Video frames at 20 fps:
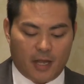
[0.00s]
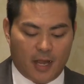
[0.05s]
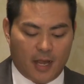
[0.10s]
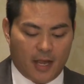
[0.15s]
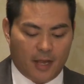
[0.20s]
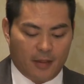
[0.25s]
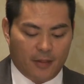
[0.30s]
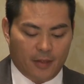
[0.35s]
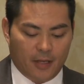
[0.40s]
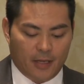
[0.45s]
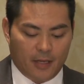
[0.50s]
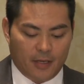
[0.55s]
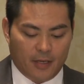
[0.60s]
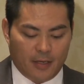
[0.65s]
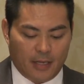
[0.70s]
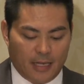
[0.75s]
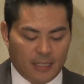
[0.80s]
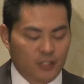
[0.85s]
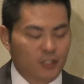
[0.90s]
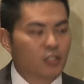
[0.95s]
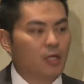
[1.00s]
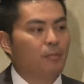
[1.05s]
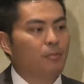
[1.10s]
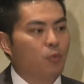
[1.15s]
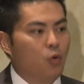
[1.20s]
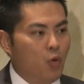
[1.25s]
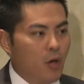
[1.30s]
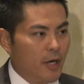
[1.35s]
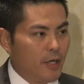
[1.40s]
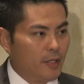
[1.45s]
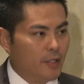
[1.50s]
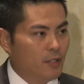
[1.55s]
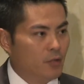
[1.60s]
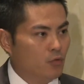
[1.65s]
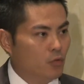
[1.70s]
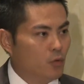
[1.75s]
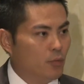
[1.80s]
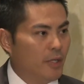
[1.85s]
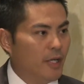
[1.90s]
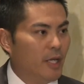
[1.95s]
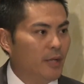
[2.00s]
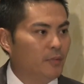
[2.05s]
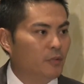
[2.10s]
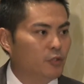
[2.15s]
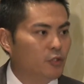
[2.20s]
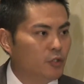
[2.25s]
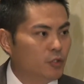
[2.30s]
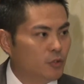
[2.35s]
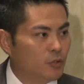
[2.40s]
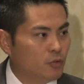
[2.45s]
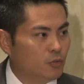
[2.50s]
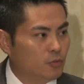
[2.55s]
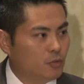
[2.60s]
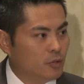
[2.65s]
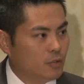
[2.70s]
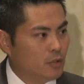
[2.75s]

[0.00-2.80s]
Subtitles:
and then at some point we'll be able to